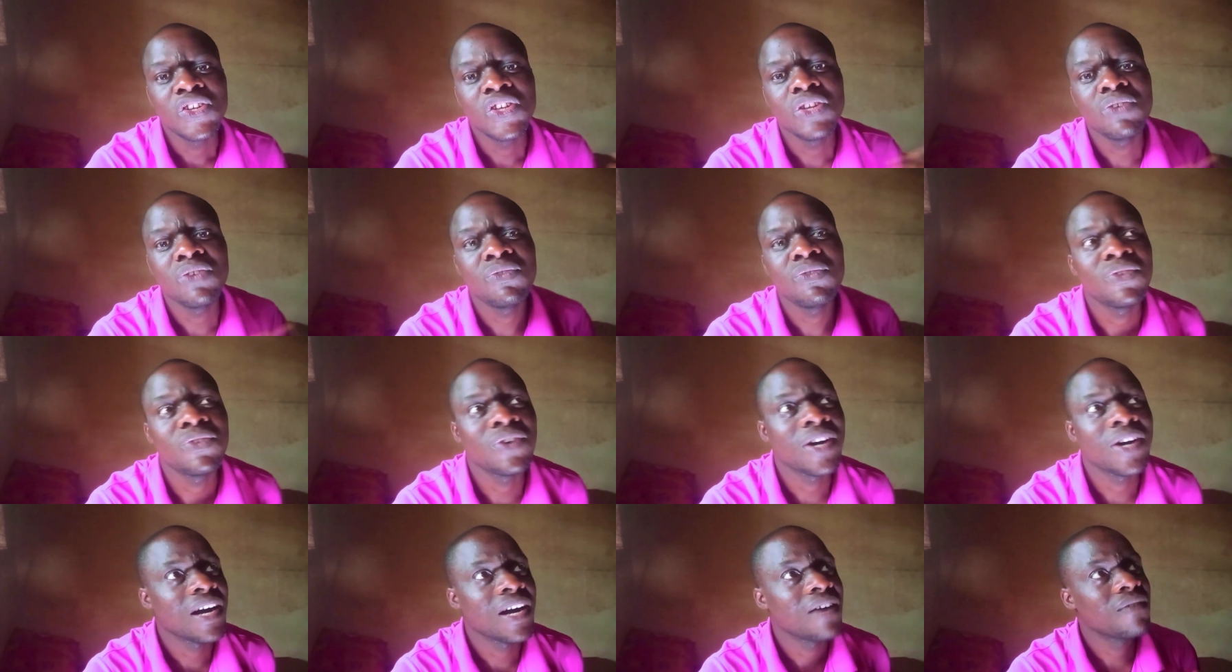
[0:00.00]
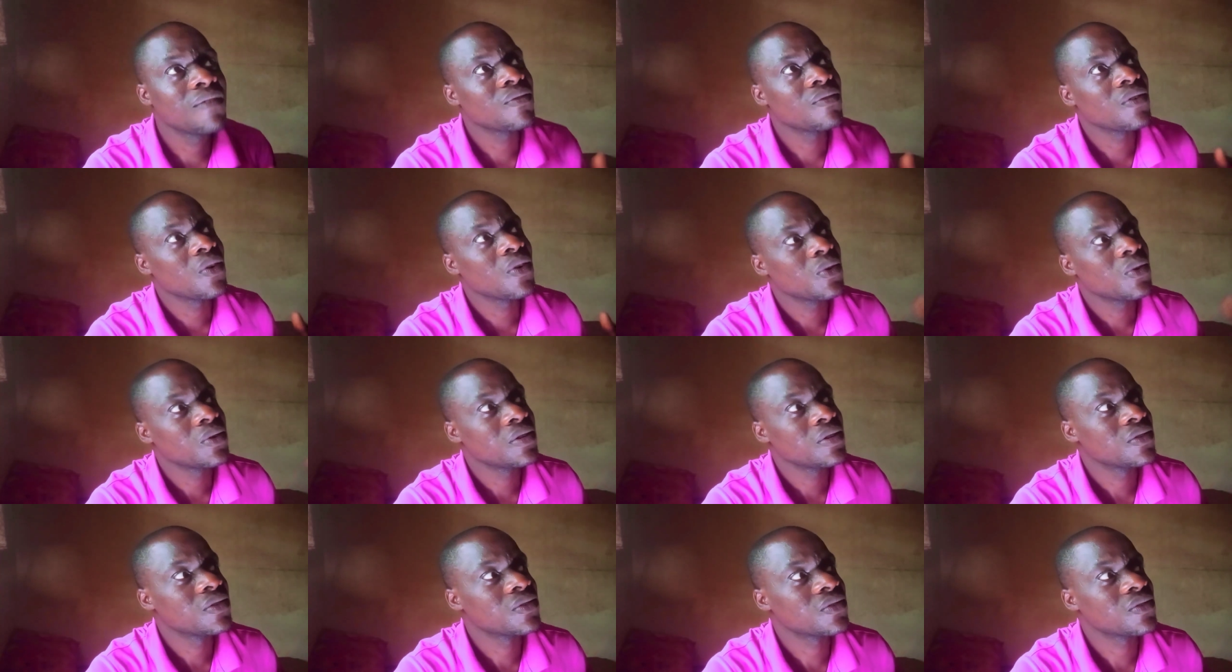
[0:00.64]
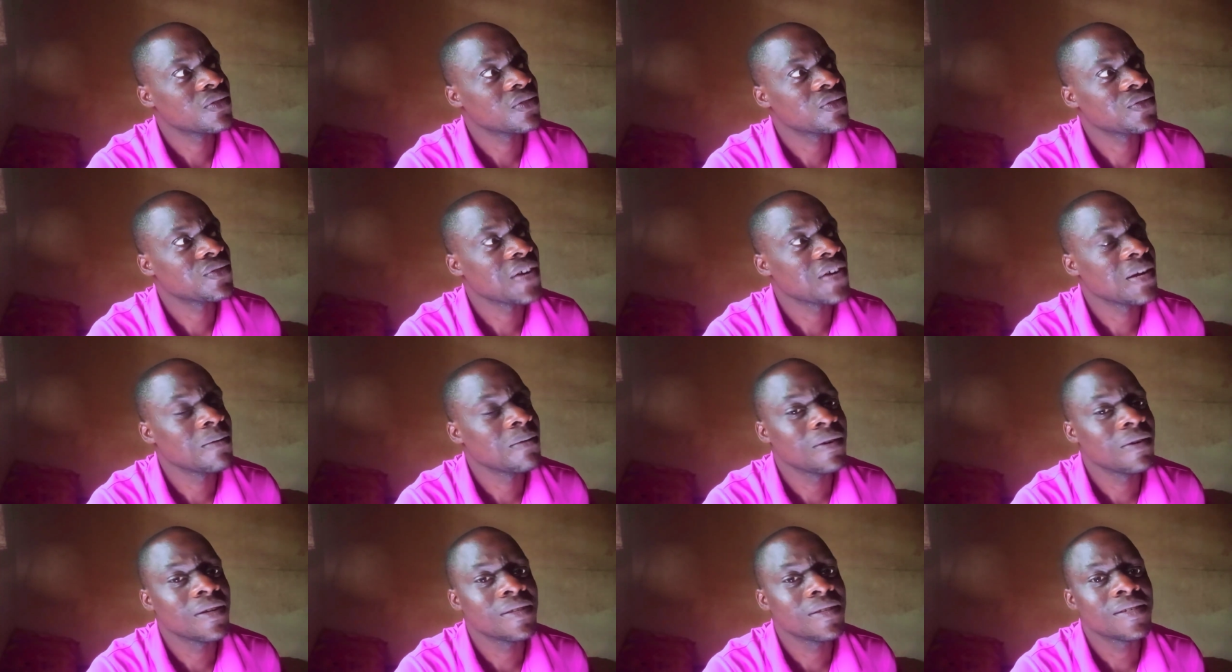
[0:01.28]
if you have all these
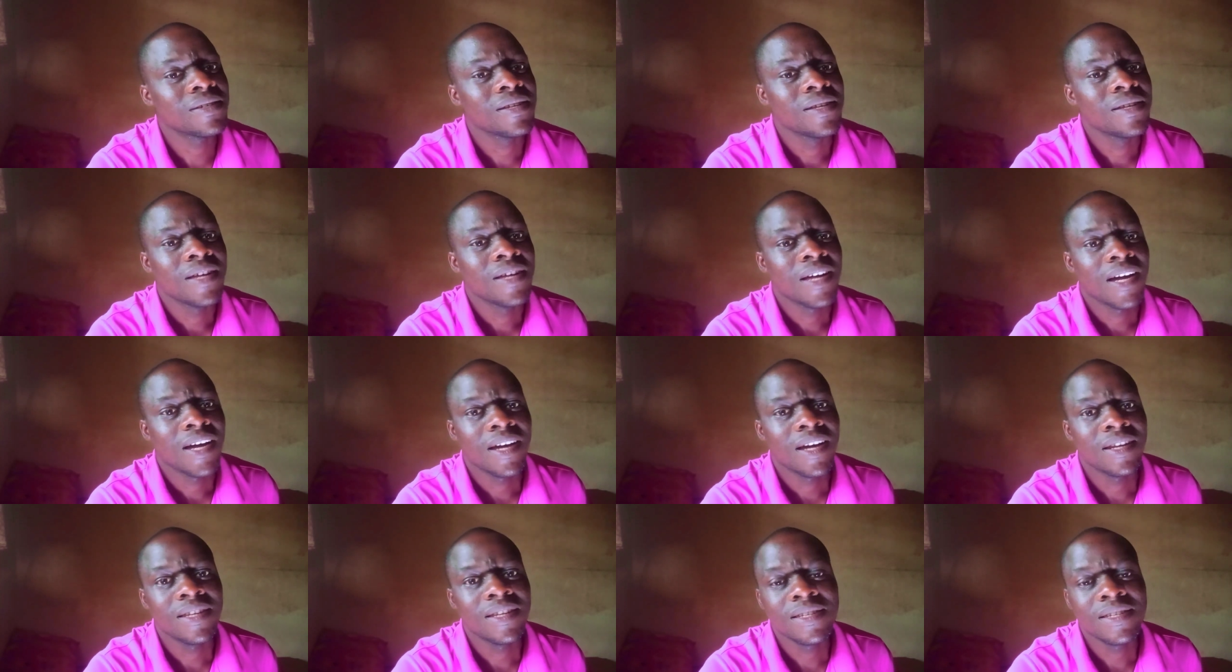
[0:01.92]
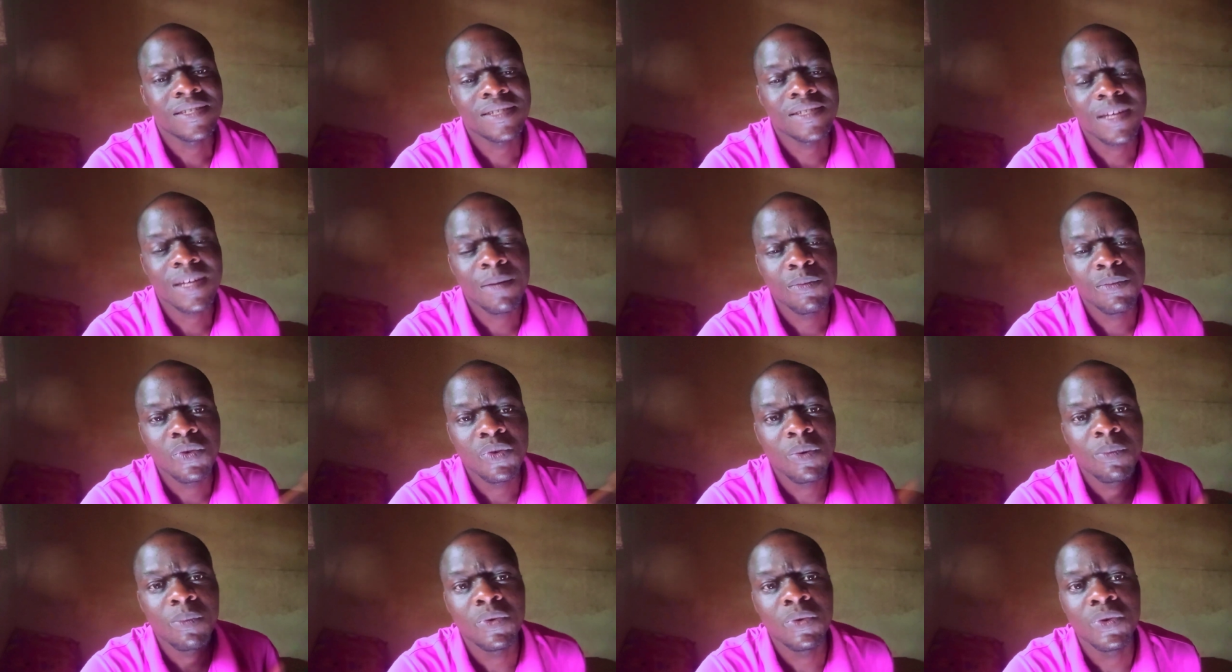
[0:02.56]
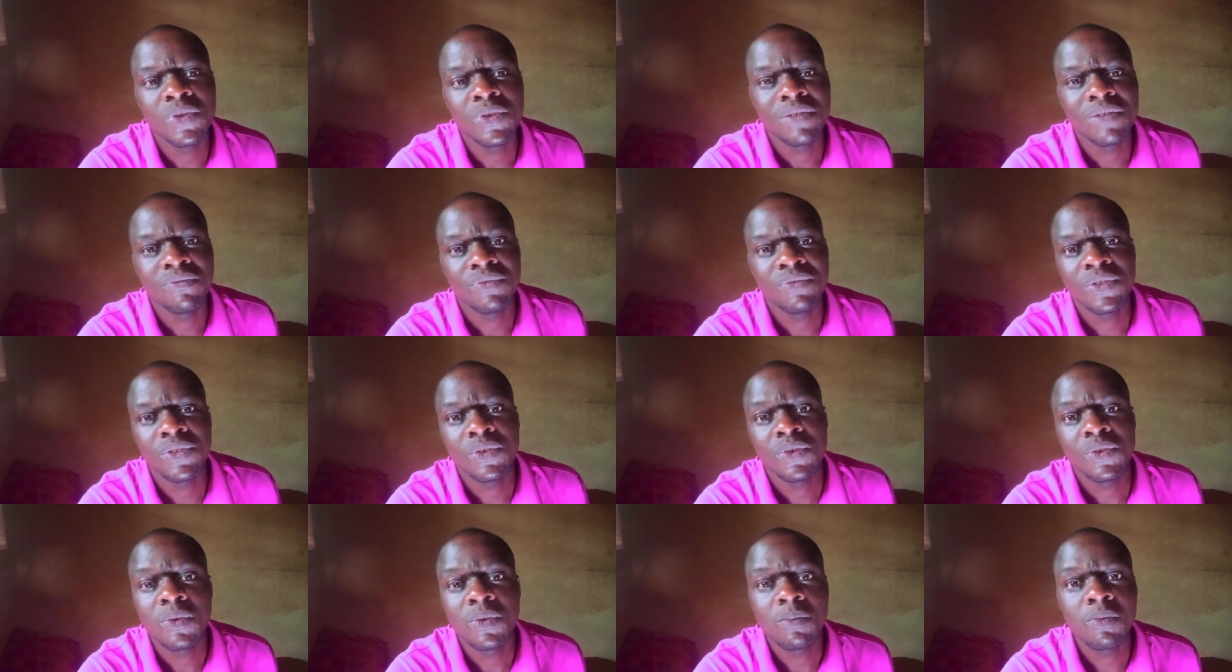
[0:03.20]
subscribers and each time you upload a
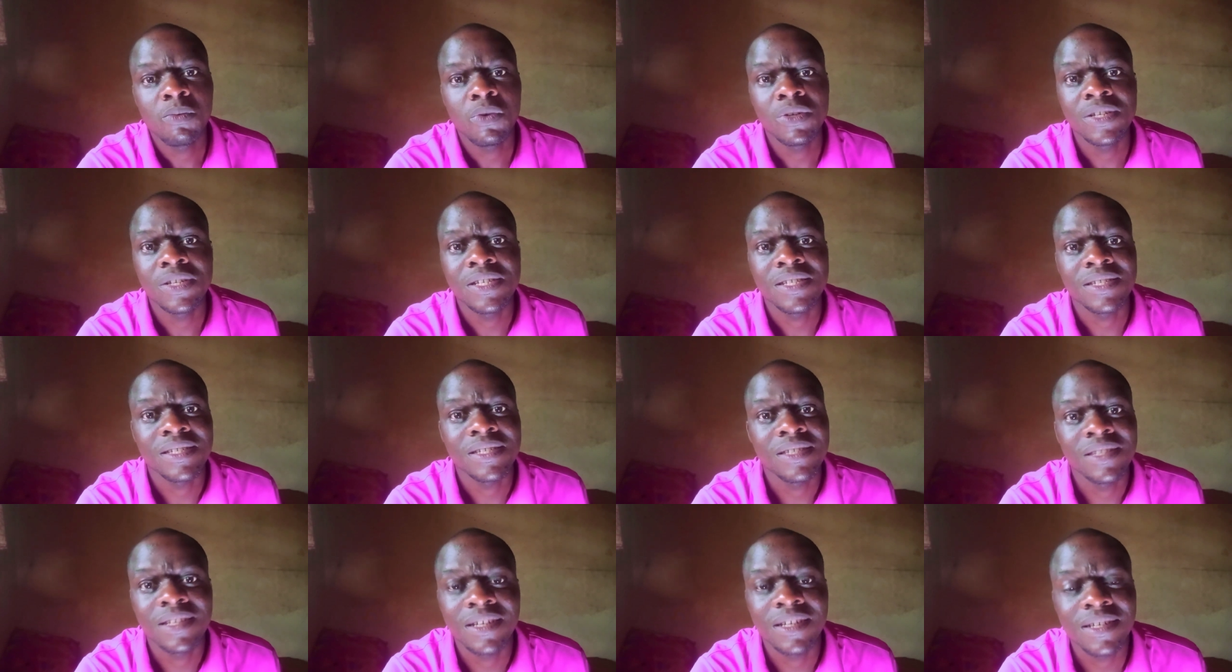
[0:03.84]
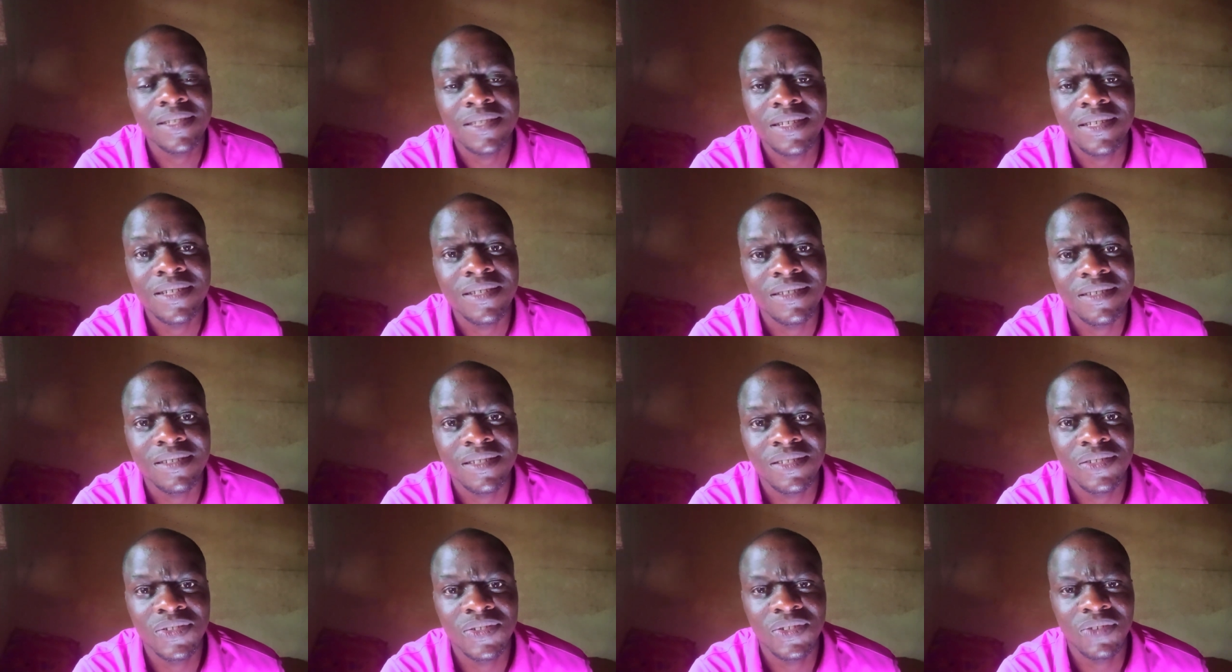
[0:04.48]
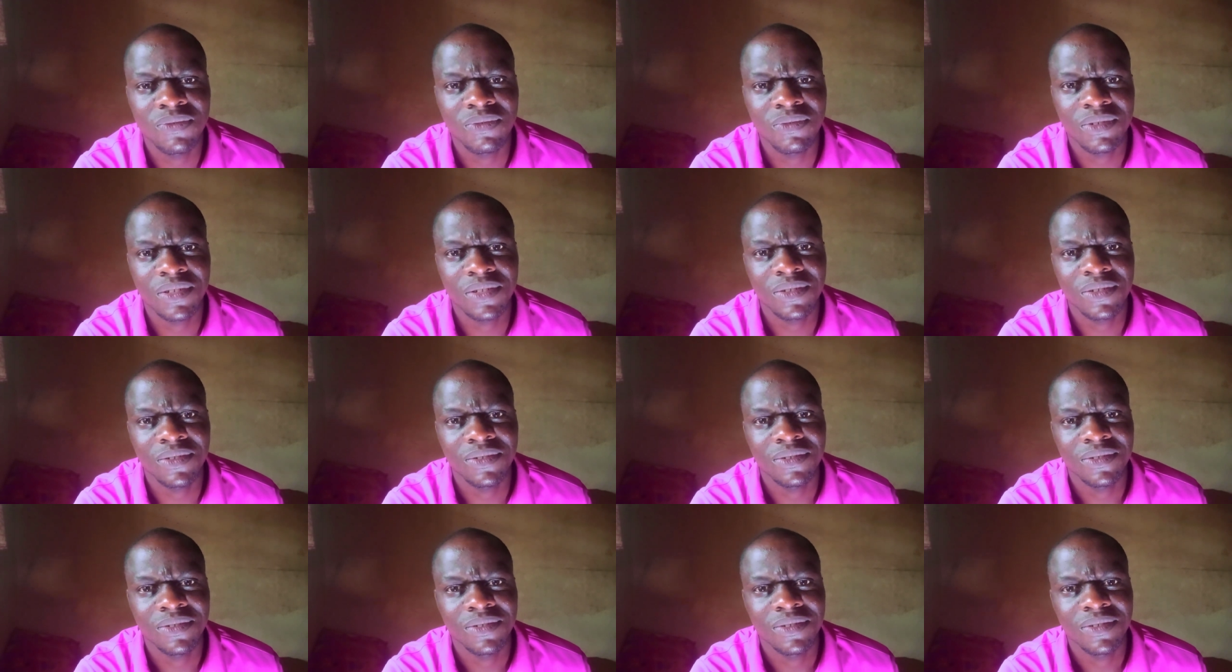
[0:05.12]
video, nobody is interested in seeing your
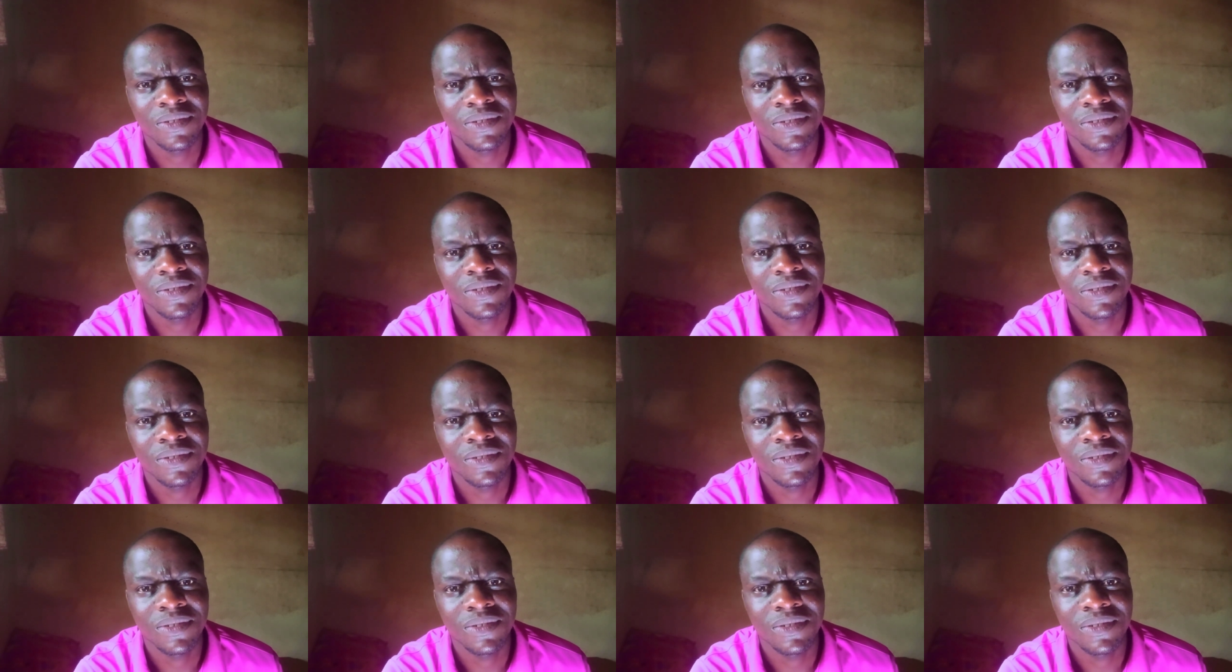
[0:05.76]
video?